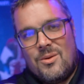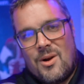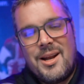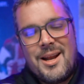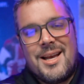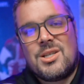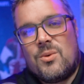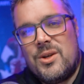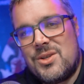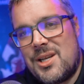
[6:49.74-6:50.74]
right? As a
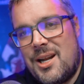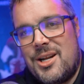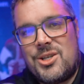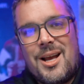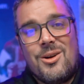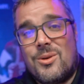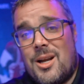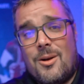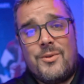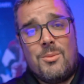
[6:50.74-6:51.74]
real estate agent, I don't
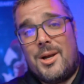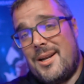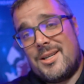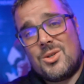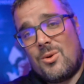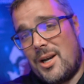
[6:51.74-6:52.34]
care if you're my next door